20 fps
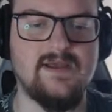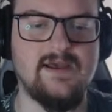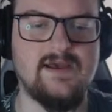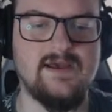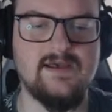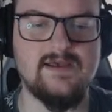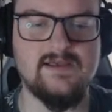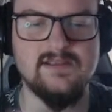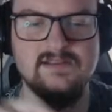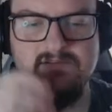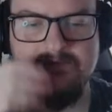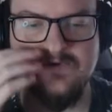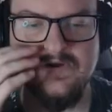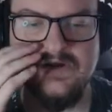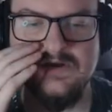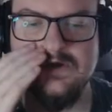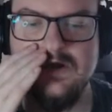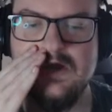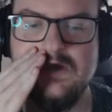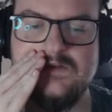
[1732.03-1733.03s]
And we
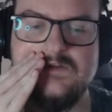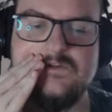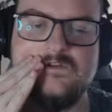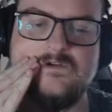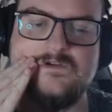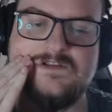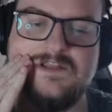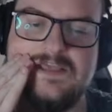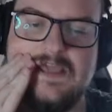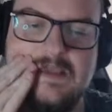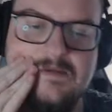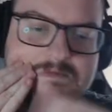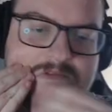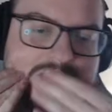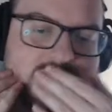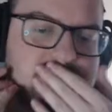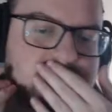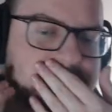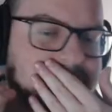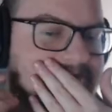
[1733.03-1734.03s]
are going to do the game
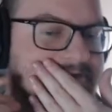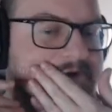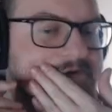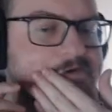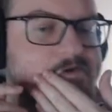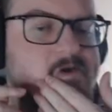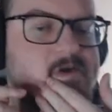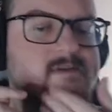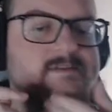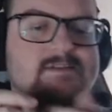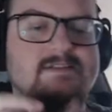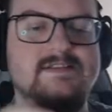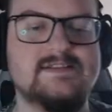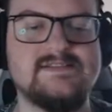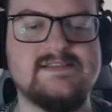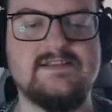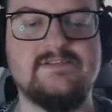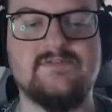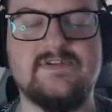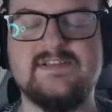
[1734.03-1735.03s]
dev where we are going to
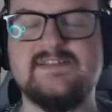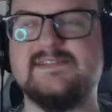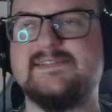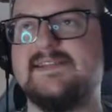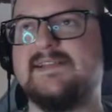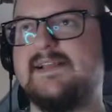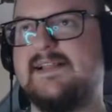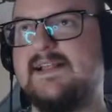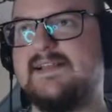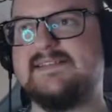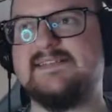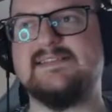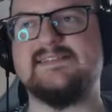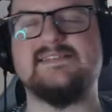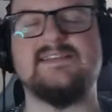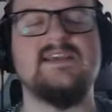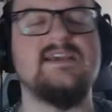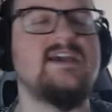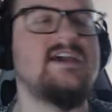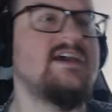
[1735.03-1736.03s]
design races and
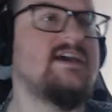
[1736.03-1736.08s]
classes,